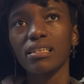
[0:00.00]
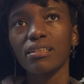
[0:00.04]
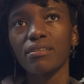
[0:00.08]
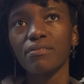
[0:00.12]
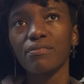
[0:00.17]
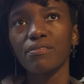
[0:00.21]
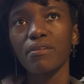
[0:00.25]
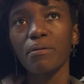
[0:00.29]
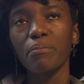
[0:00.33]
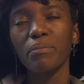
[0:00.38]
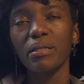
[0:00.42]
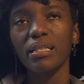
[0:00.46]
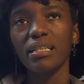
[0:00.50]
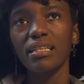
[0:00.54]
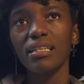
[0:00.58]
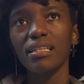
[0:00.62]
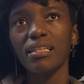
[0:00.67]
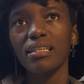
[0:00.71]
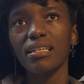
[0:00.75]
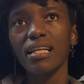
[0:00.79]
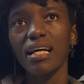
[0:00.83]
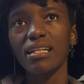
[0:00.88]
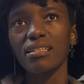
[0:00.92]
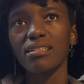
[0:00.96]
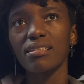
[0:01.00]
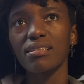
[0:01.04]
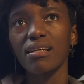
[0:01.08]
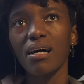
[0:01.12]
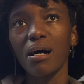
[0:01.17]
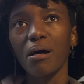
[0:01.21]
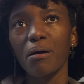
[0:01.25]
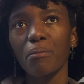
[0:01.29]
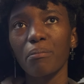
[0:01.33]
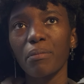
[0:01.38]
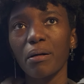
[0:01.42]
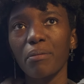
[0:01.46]
for me, that's
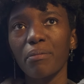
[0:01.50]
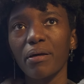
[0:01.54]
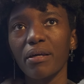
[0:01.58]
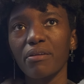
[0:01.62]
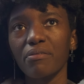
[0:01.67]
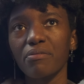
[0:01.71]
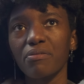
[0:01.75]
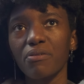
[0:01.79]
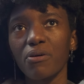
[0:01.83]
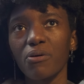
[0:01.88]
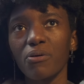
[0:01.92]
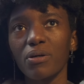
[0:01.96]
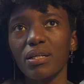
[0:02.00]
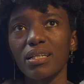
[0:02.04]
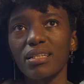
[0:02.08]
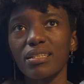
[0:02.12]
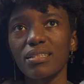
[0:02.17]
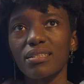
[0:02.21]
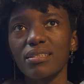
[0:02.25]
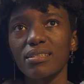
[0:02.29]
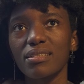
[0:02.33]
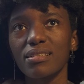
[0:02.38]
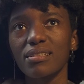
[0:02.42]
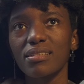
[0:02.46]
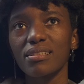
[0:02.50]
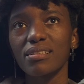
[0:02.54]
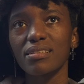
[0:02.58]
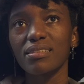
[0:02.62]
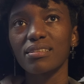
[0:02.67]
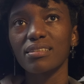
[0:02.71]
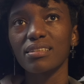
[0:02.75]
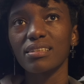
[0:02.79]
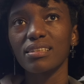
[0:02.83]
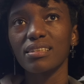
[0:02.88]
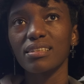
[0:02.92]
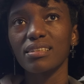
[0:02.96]
not my main focus.
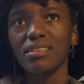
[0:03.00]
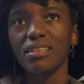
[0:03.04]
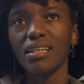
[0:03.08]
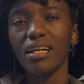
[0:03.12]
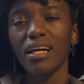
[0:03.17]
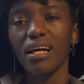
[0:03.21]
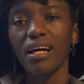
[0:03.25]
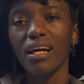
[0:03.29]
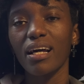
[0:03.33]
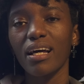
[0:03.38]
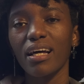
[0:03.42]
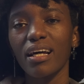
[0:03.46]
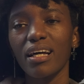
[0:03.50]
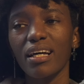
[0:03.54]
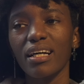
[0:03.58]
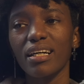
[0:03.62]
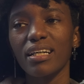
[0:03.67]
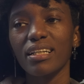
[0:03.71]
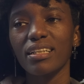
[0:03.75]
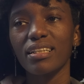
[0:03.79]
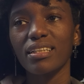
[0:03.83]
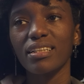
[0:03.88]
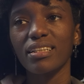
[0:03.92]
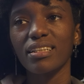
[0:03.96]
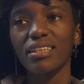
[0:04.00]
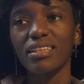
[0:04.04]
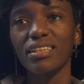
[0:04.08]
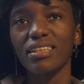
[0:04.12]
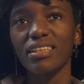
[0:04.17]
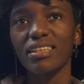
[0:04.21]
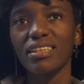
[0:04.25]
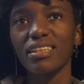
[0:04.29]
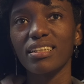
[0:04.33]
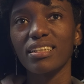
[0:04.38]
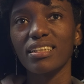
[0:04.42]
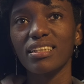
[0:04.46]
And
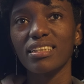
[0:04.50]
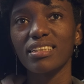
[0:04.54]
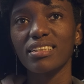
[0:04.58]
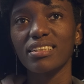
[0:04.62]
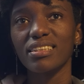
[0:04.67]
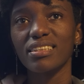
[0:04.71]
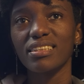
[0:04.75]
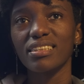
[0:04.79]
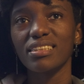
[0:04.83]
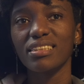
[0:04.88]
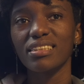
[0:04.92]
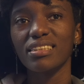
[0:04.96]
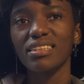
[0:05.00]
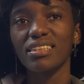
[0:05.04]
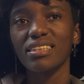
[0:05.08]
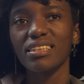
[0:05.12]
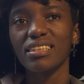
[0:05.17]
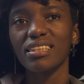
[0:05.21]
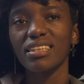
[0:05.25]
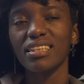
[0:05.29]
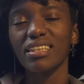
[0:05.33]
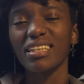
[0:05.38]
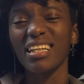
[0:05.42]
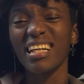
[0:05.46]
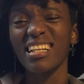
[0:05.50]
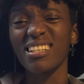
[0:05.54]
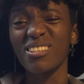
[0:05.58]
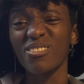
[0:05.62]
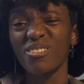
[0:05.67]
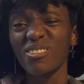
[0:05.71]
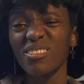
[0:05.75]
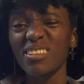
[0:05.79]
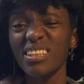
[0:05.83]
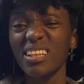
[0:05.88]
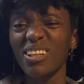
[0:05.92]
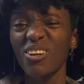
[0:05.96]
uh, it's
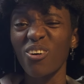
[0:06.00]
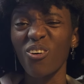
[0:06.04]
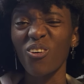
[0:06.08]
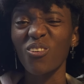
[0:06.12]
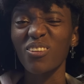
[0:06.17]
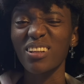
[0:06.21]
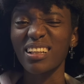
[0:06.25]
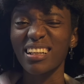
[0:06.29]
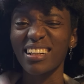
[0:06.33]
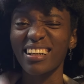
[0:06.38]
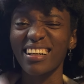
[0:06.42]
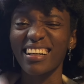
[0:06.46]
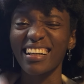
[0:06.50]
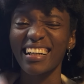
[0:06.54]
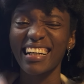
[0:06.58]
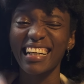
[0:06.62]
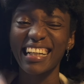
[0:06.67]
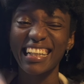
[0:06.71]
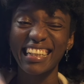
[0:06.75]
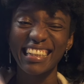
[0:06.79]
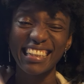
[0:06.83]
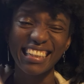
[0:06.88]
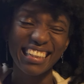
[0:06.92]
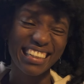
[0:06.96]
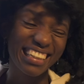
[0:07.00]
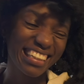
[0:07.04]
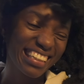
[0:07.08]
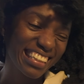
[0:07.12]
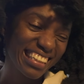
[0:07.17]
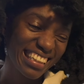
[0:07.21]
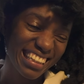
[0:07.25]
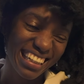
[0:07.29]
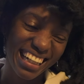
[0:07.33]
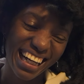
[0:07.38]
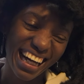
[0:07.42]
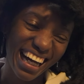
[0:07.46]
really cold here. And
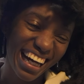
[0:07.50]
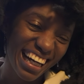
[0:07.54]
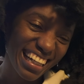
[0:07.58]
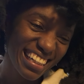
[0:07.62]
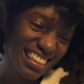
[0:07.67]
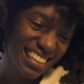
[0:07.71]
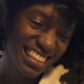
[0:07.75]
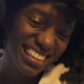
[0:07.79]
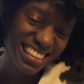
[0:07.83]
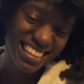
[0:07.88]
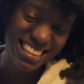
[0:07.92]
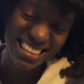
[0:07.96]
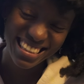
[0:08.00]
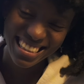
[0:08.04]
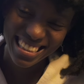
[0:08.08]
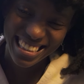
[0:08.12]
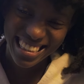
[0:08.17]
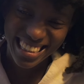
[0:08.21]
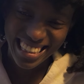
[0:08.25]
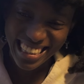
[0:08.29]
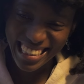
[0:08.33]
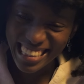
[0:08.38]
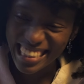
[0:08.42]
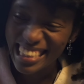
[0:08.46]
I just,